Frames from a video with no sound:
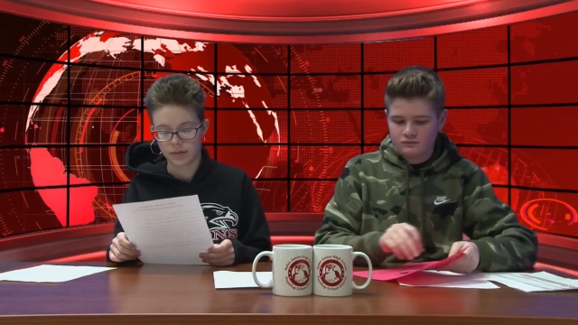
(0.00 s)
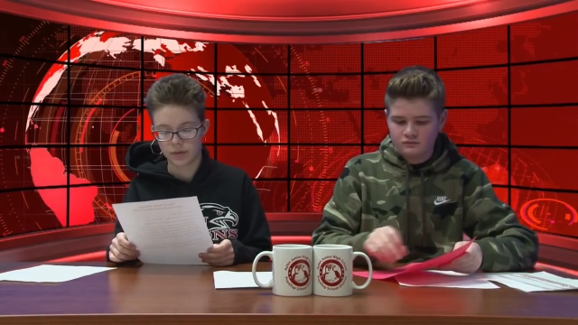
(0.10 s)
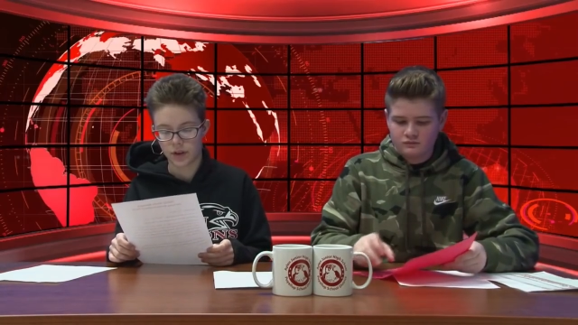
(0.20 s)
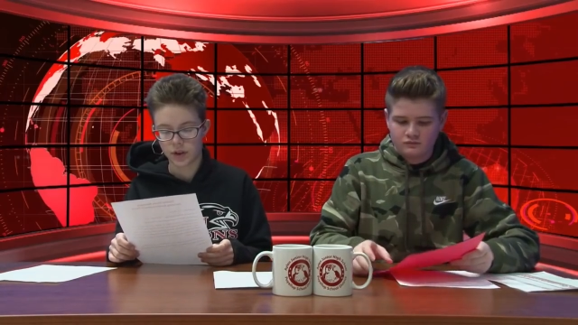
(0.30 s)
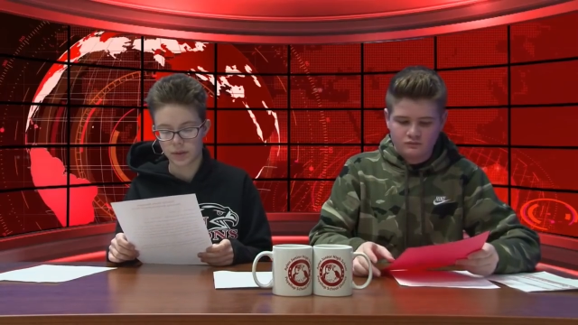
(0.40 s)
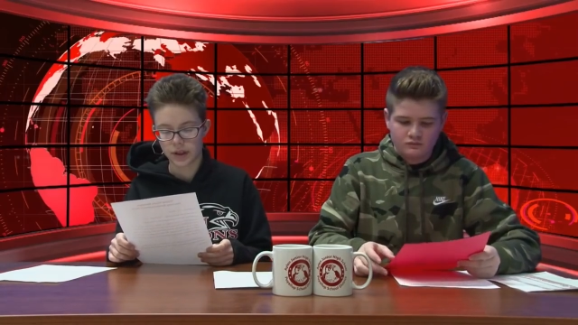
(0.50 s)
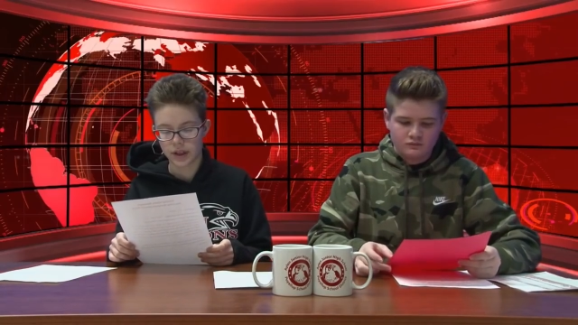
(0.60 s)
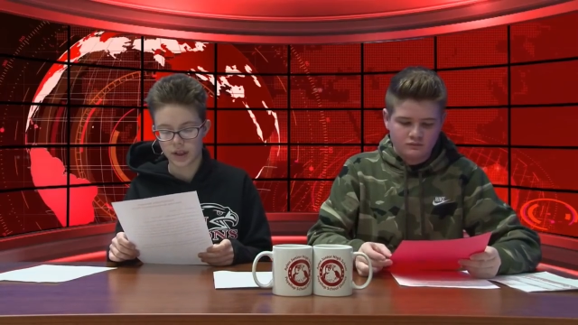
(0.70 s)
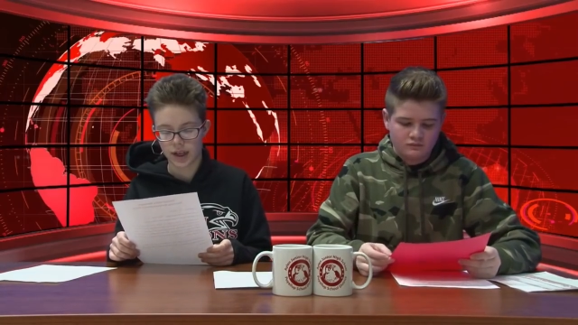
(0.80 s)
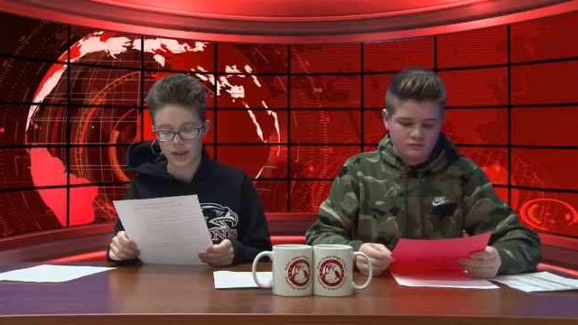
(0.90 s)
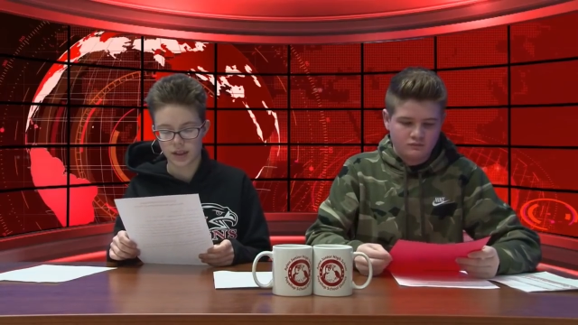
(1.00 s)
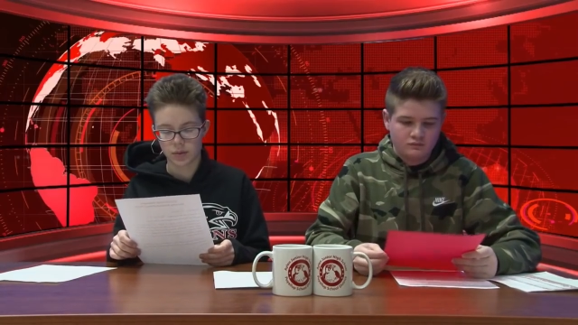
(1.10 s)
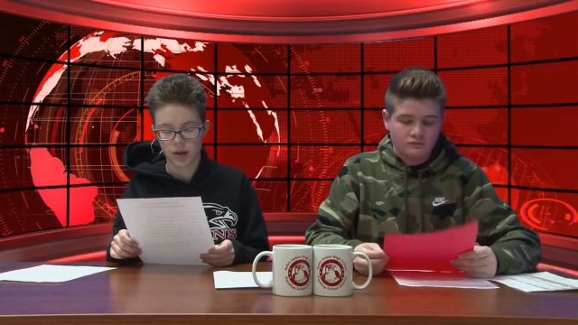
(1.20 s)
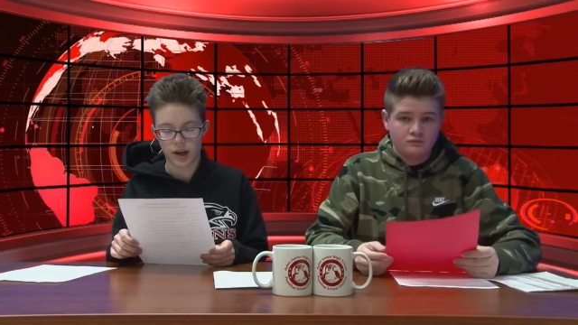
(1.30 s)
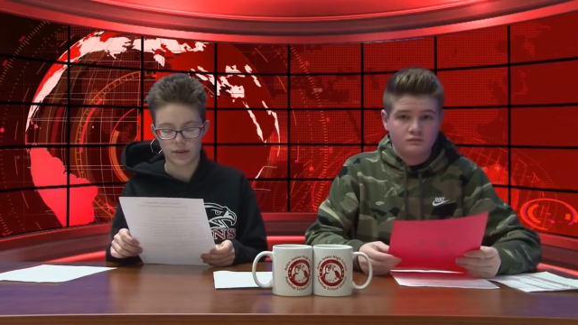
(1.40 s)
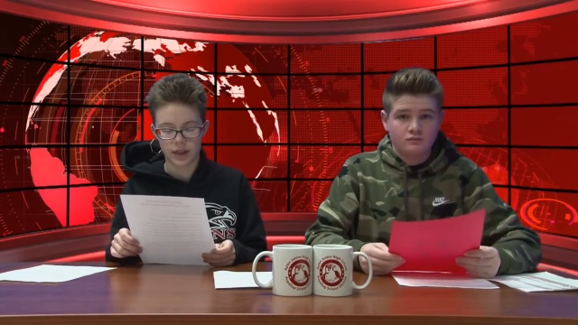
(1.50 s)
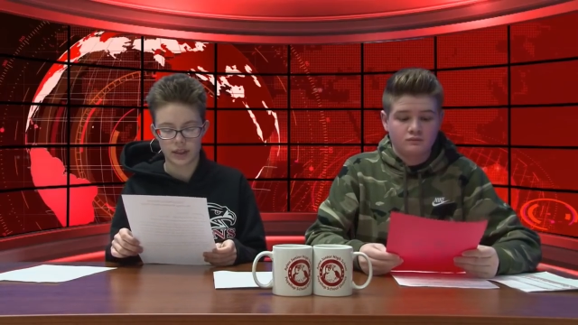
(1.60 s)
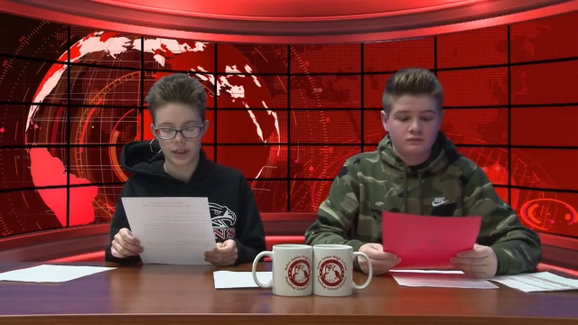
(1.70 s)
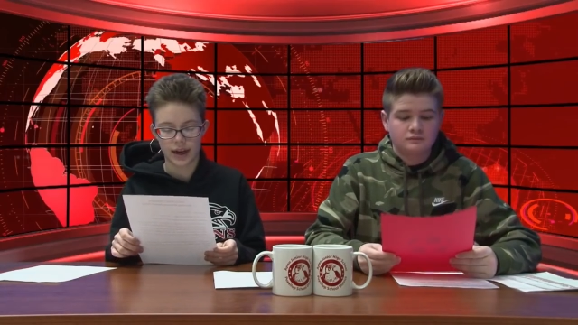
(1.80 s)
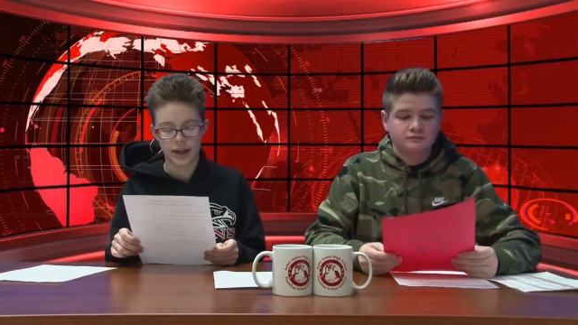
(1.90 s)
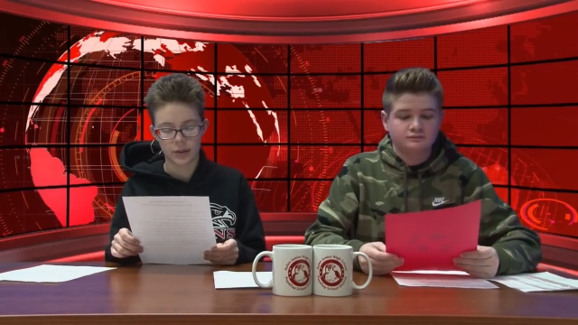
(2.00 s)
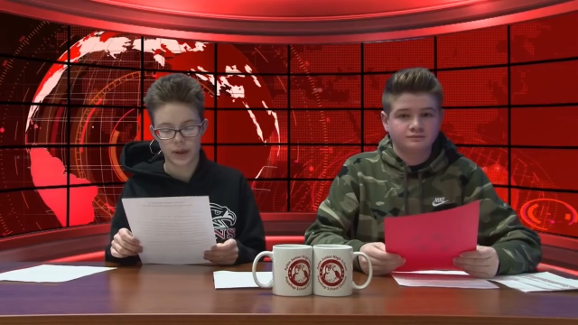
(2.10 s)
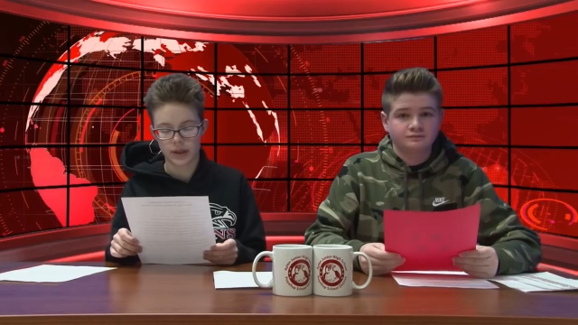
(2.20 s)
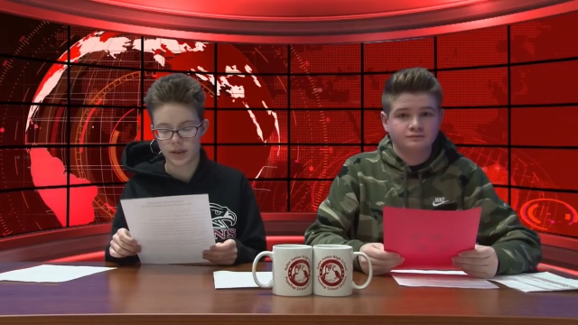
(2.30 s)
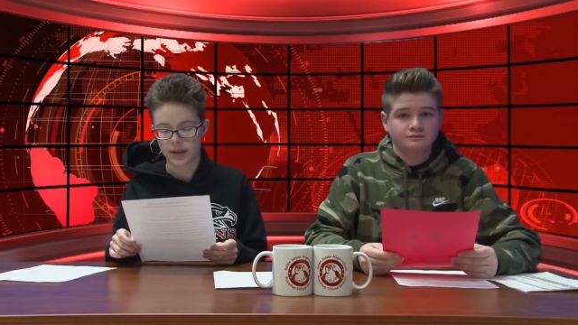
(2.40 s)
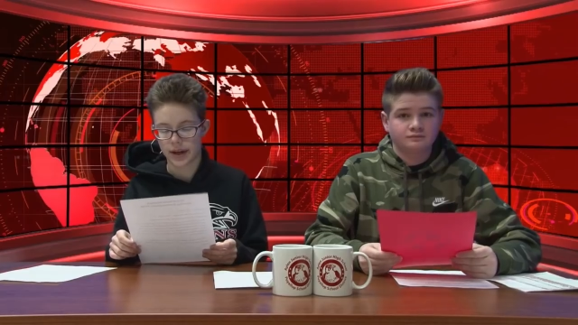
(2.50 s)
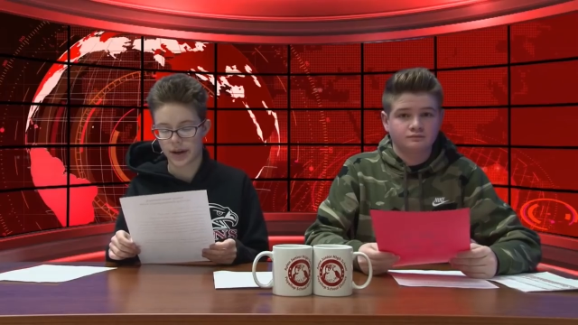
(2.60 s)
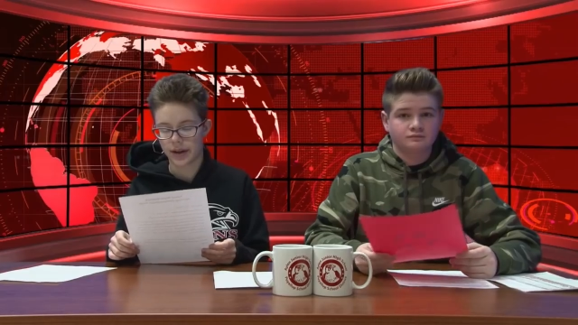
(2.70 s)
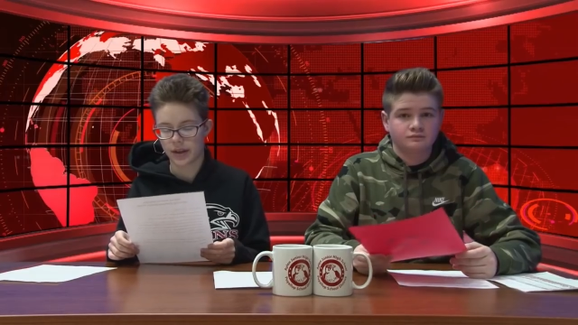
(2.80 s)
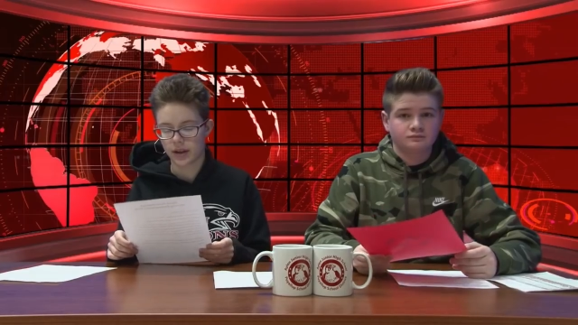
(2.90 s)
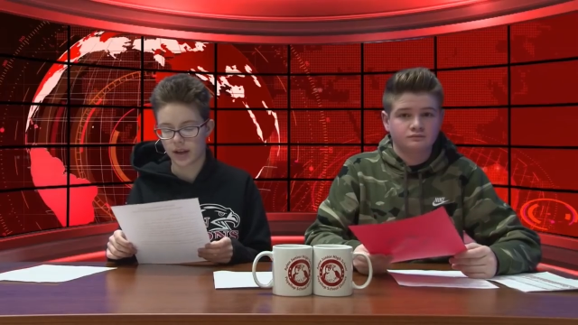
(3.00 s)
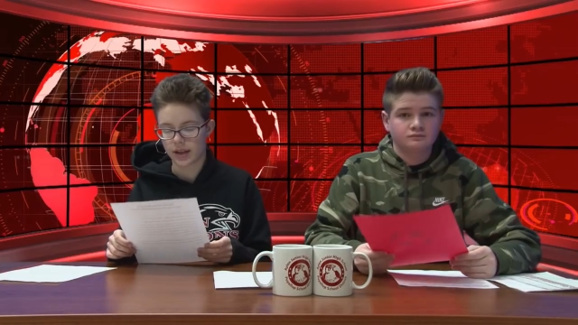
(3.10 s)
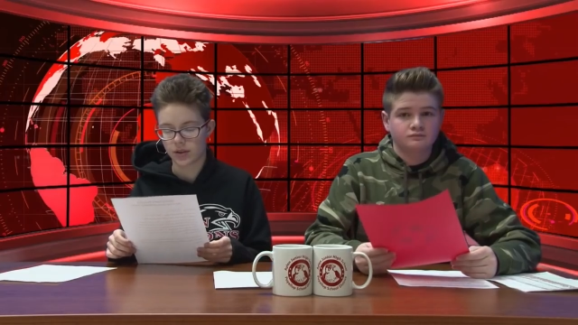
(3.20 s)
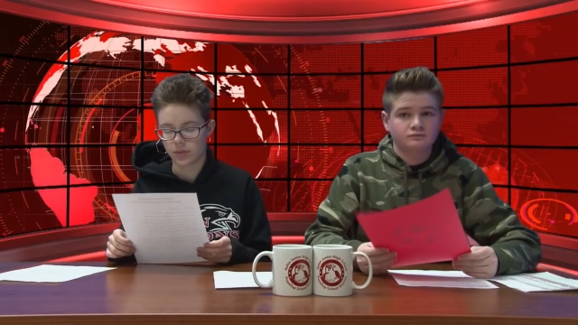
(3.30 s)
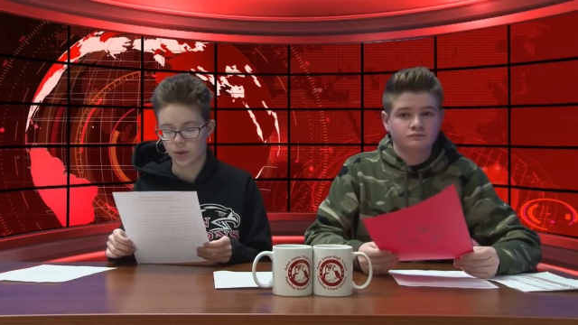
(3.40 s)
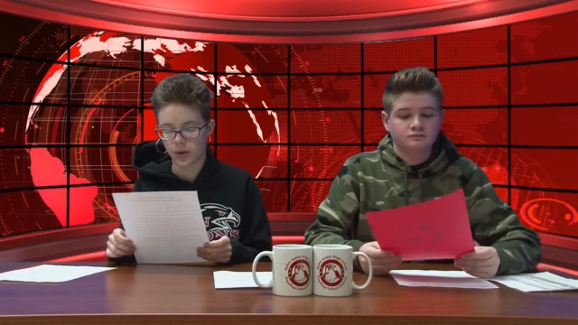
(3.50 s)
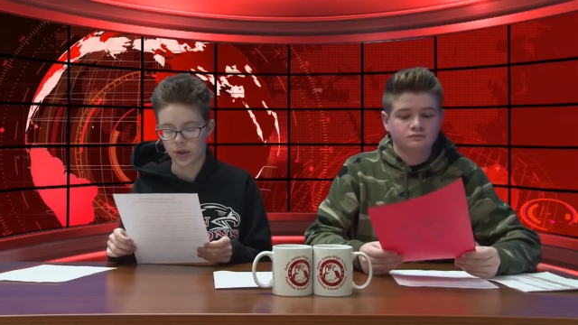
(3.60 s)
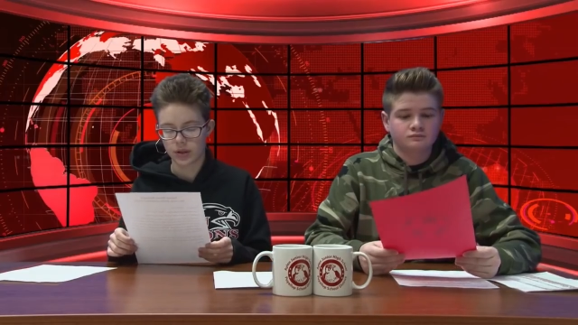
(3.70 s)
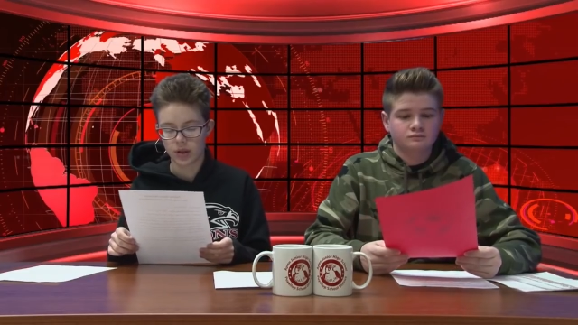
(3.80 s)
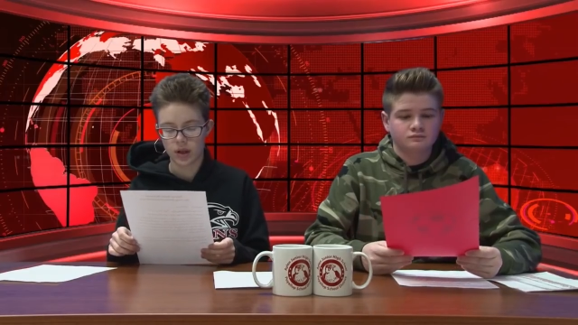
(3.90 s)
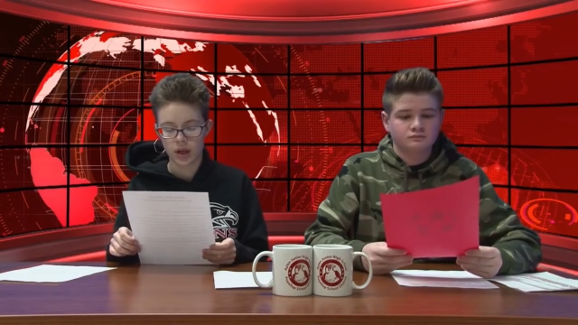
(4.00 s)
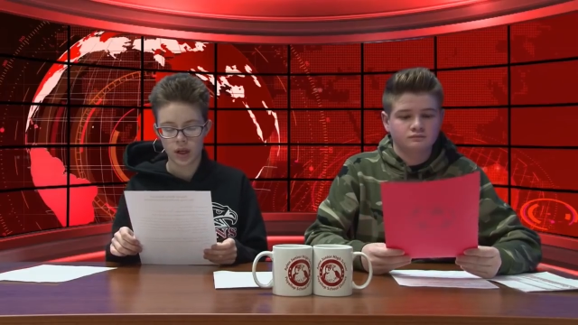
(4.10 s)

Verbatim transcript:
Speaker 1: First period classes will have the entire week to decorate their classroom doors.